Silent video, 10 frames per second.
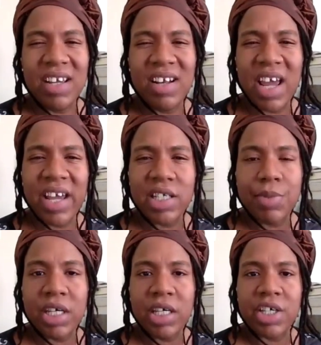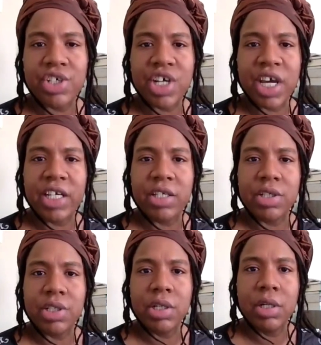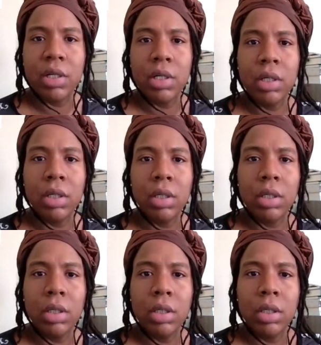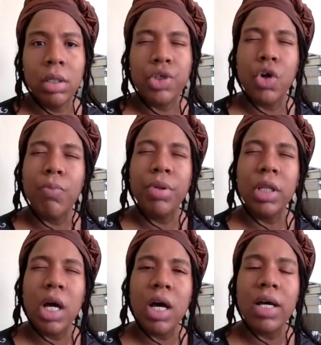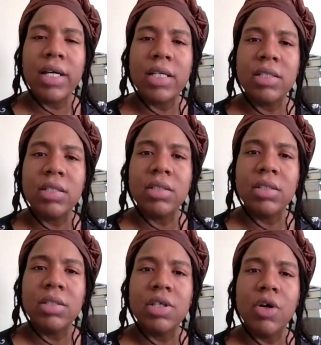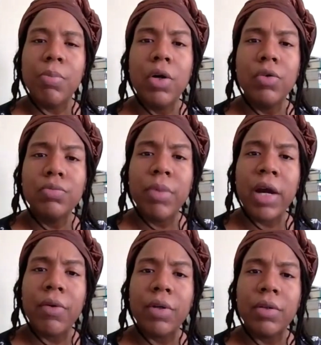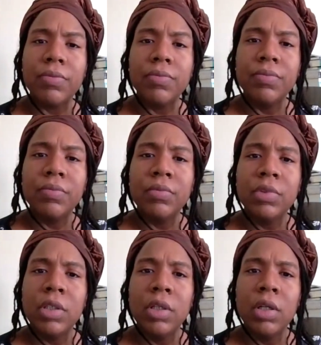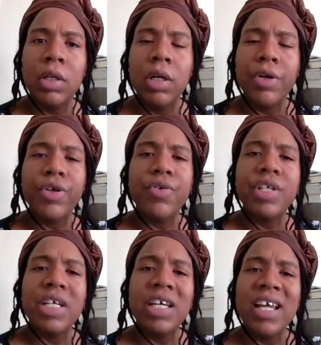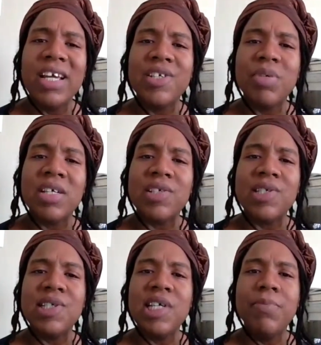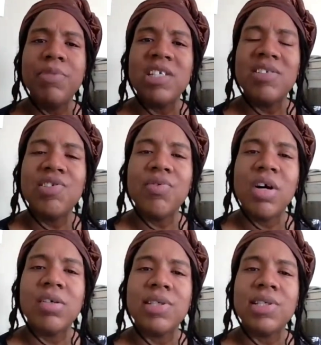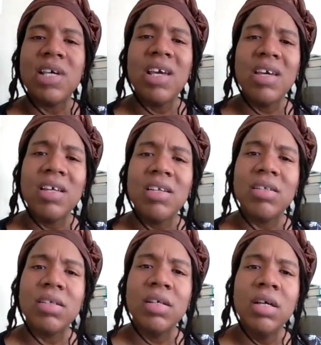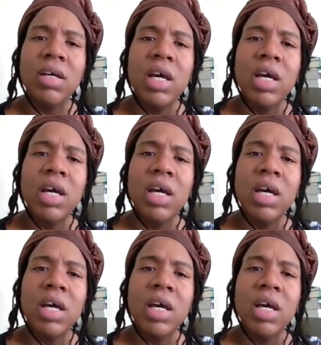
DNA is being exchanged. Your blood, your bone marrow, your DNA is being seeped into her skin,